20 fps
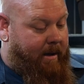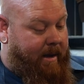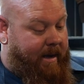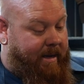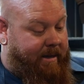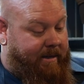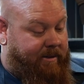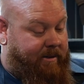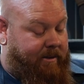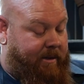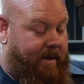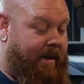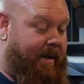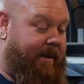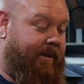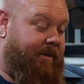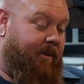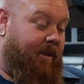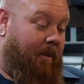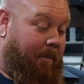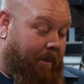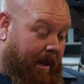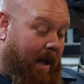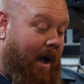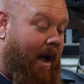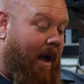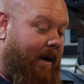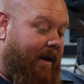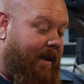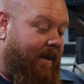Is the
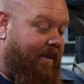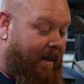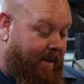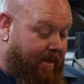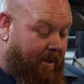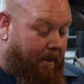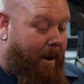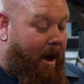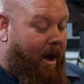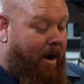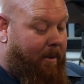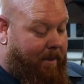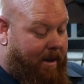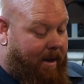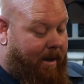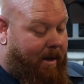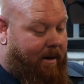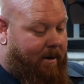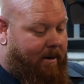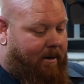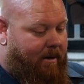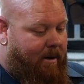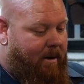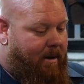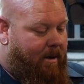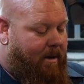block in the bottom end.